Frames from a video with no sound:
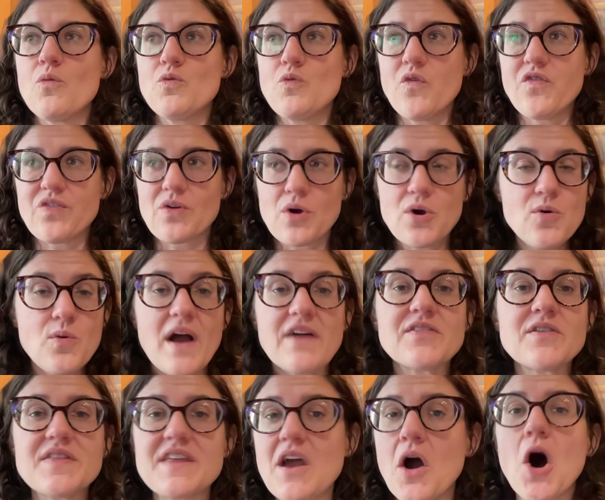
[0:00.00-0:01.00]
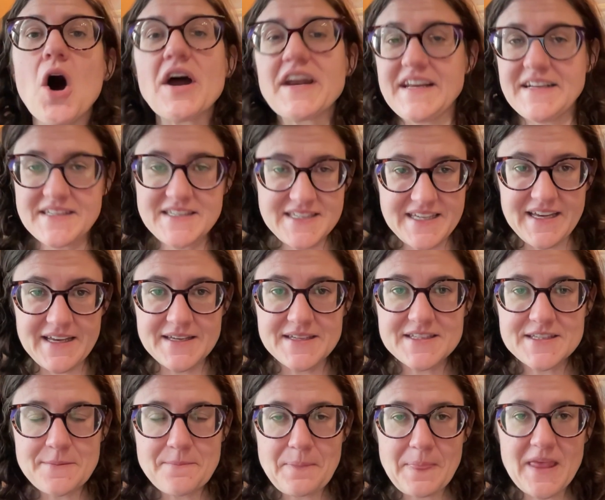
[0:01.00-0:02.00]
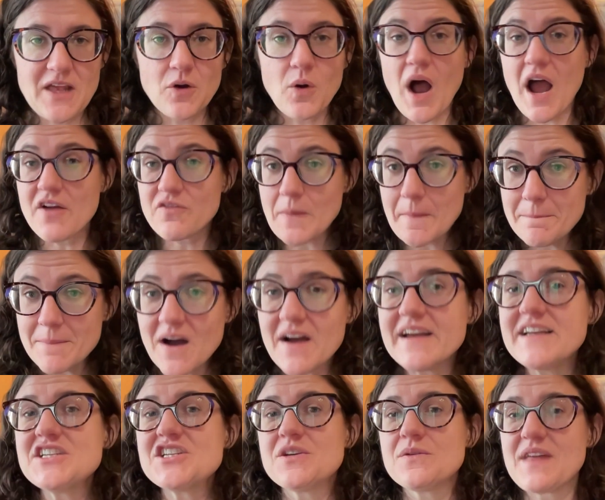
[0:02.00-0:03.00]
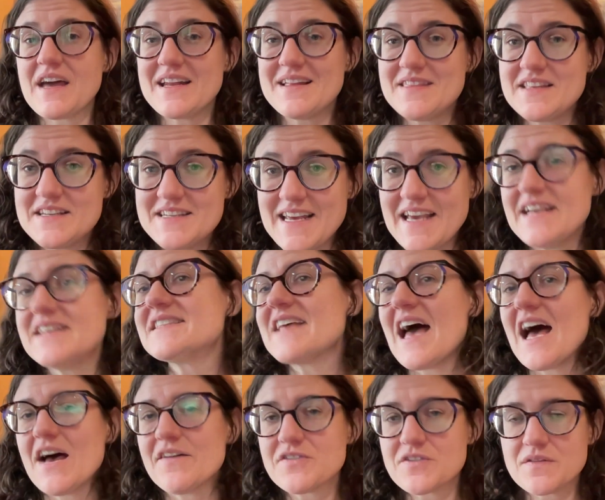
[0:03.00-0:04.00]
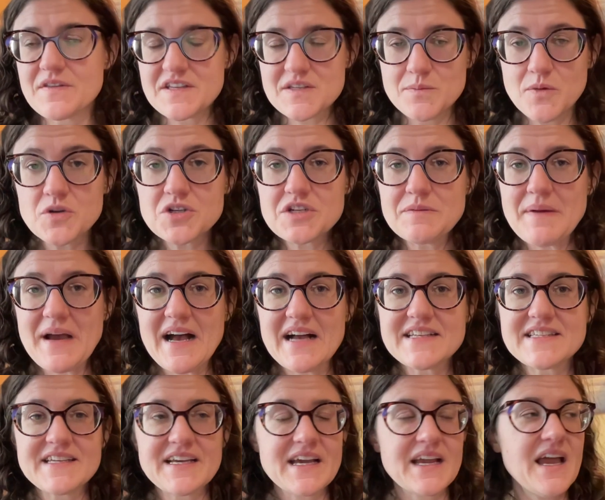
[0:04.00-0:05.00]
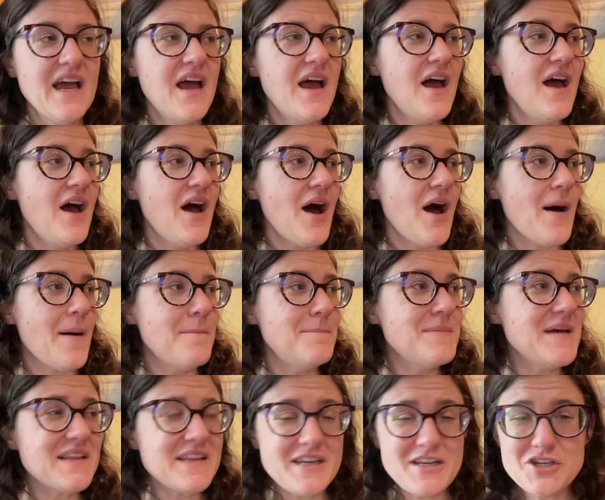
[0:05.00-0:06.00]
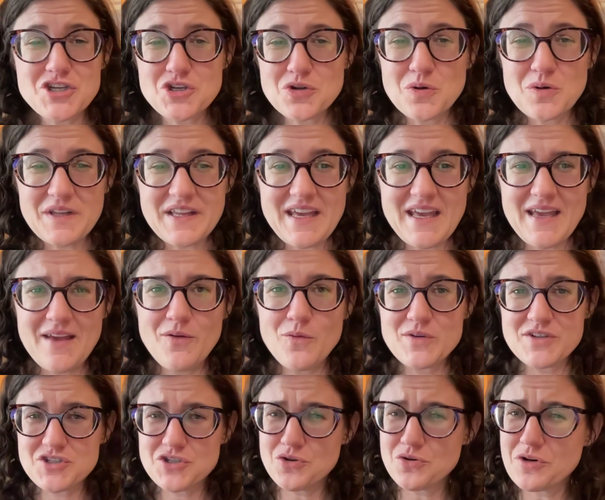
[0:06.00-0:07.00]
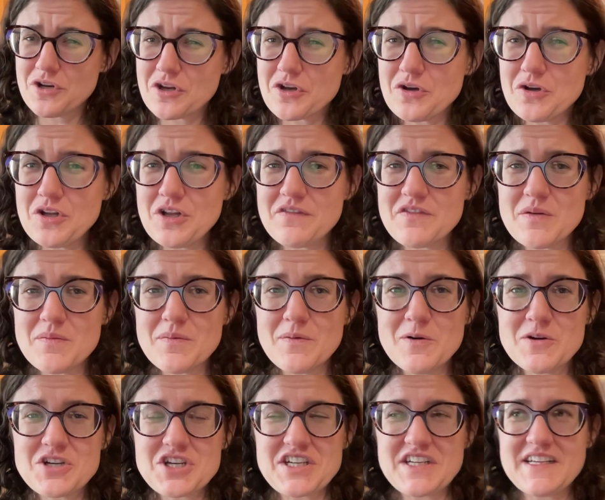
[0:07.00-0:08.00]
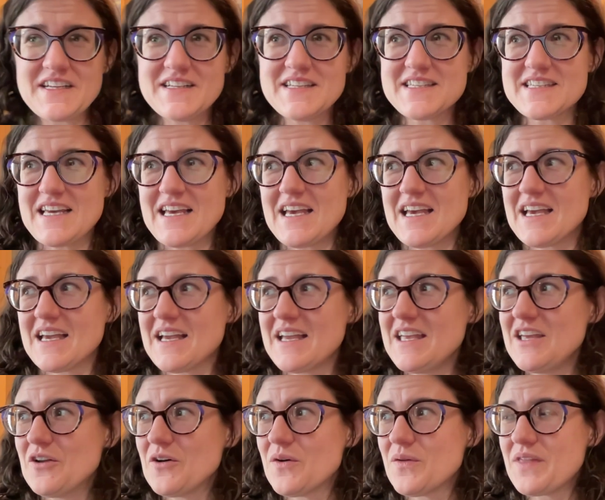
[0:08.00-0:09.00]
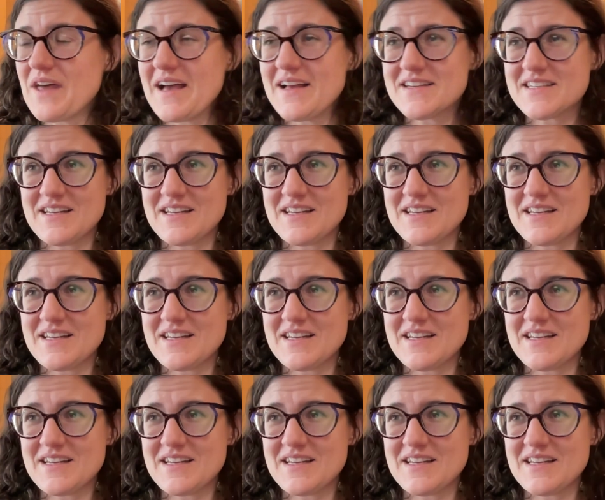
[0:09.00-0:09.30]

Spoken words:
for whoever the audience is. You know, I remind you that in the days after this motion passing, Melanie Joly was critical of the motion, saying, you know, that